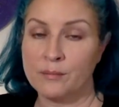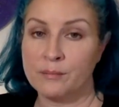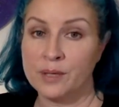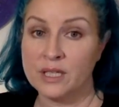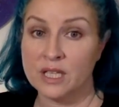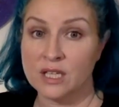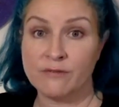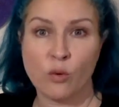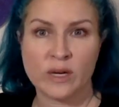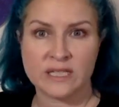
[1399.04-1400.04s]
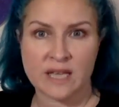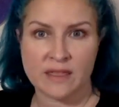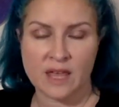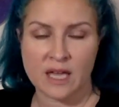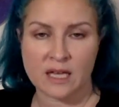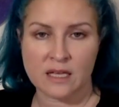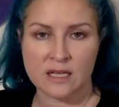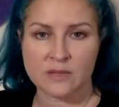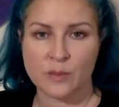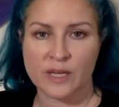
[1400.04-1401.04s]
but 40s, I think,
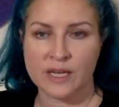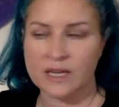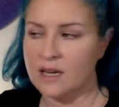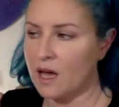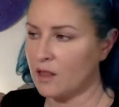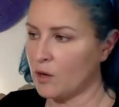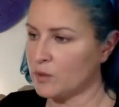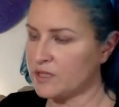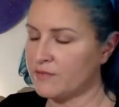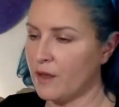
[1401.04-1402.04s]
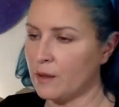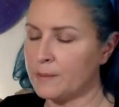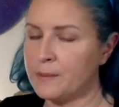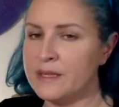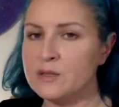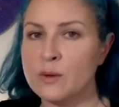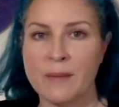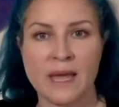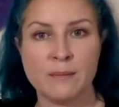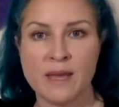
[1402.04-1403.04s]
is when nylon was developed. But these were
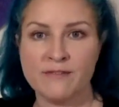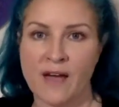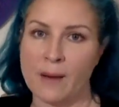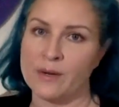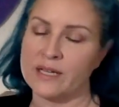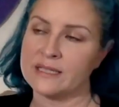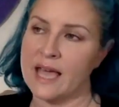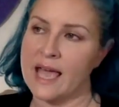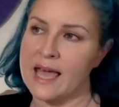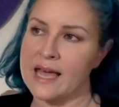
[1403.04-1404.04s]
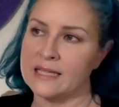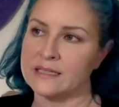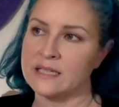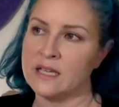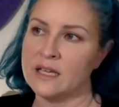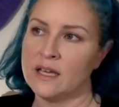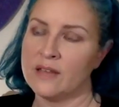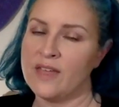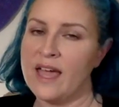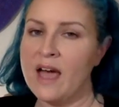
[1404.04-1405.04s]
man-made fabrics, and
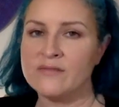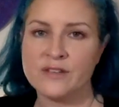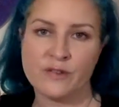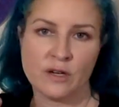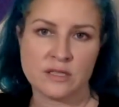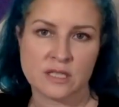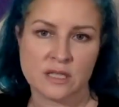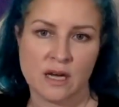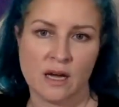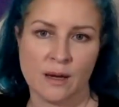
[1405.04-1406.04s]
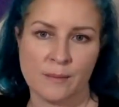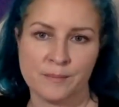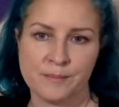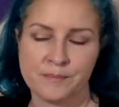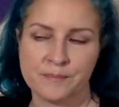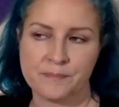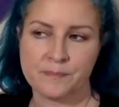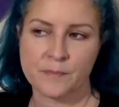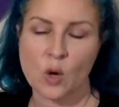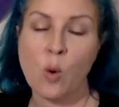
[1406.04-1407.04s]
they have different
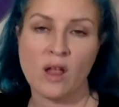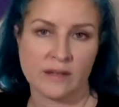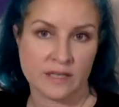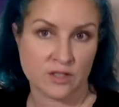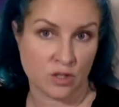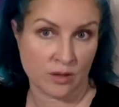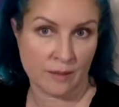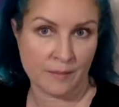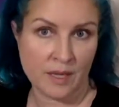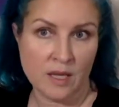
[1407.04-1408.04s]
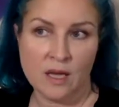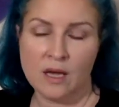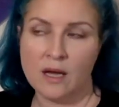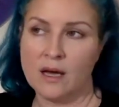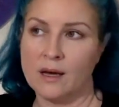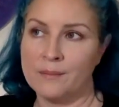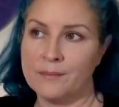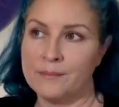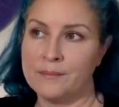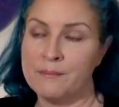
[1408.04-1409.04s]
qualities to them.
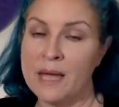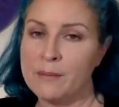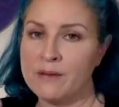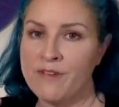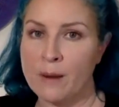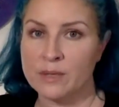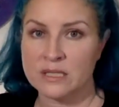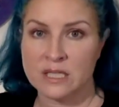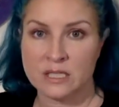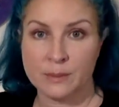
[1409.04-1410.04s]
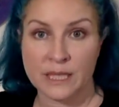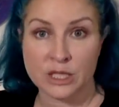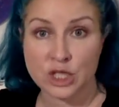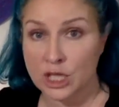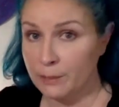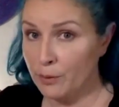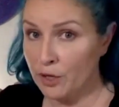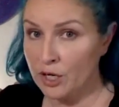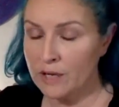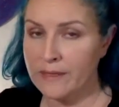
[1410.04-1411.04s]
Man-made fabrics tend to be
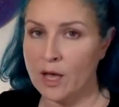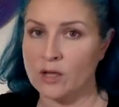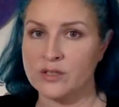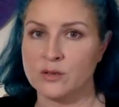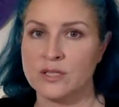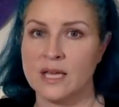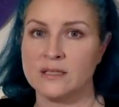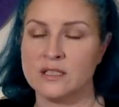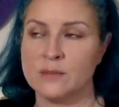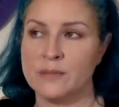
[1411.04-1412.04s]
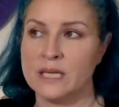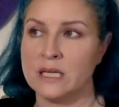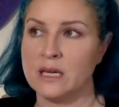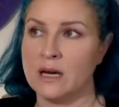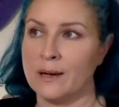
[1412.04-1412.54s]
cheaper. They also tend to be,